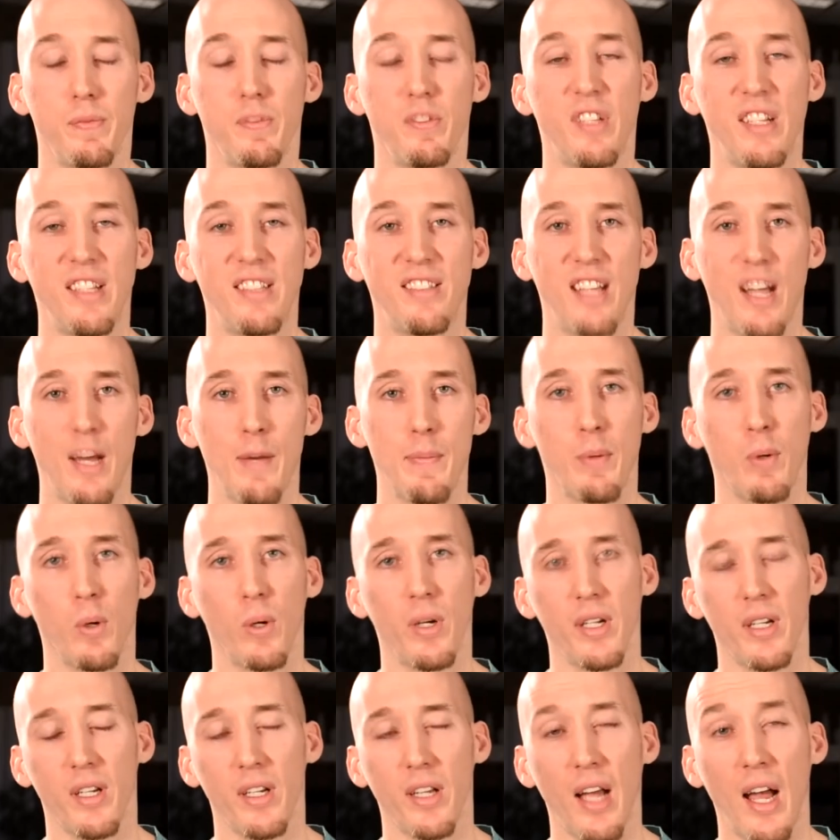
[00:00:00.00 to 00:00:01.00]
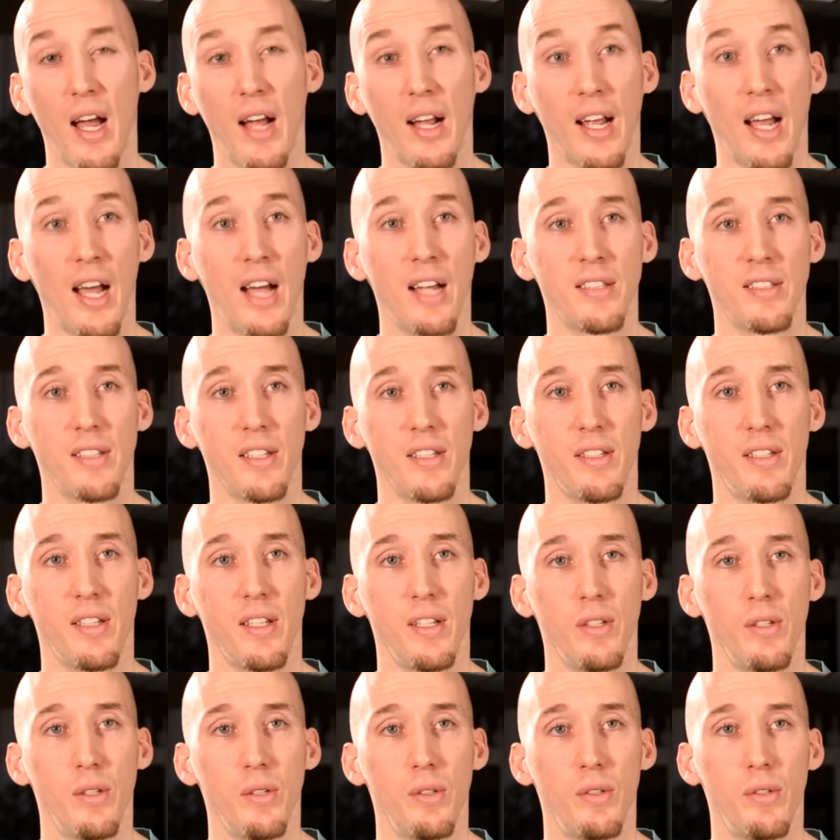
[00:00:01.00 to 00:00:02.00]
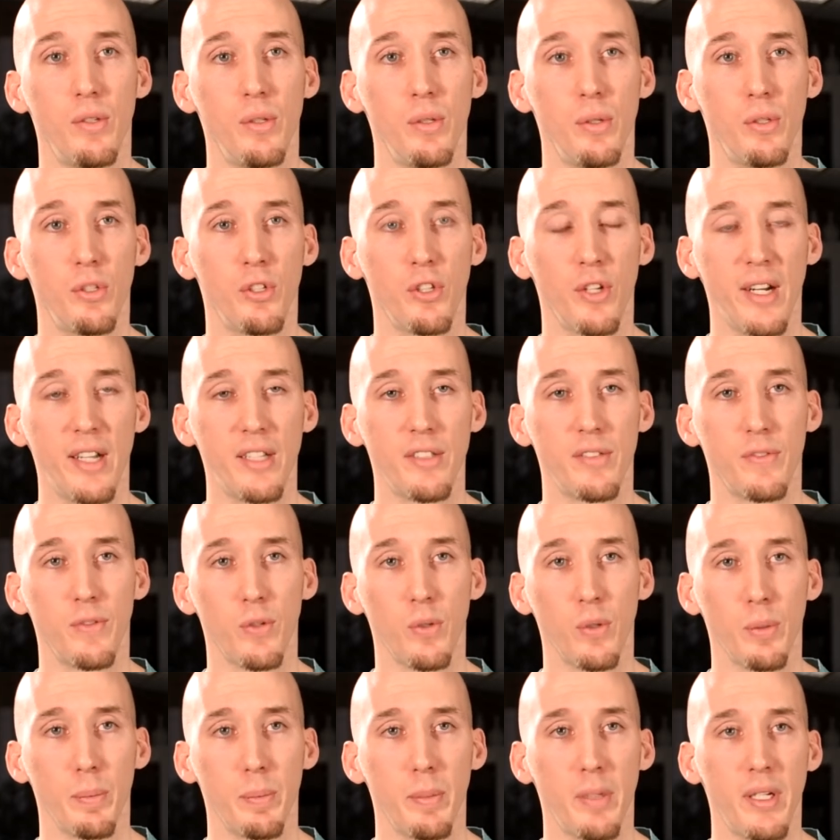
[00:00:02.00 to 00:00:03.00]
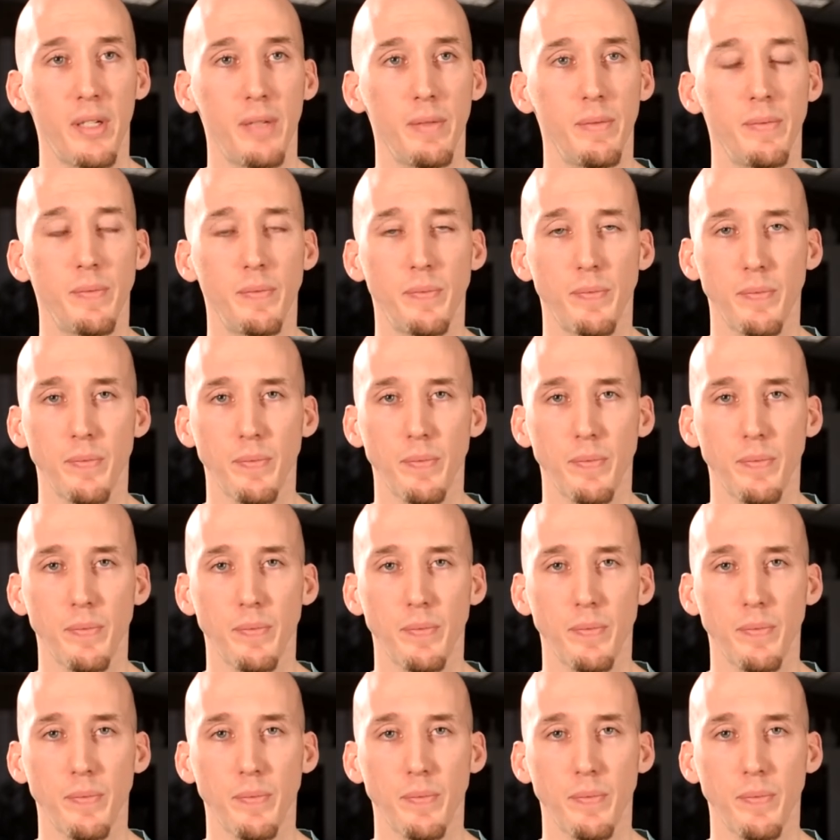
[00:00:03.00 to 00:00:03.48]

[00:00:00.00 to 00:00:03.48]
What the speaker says: Since that point, God has continued to transform me.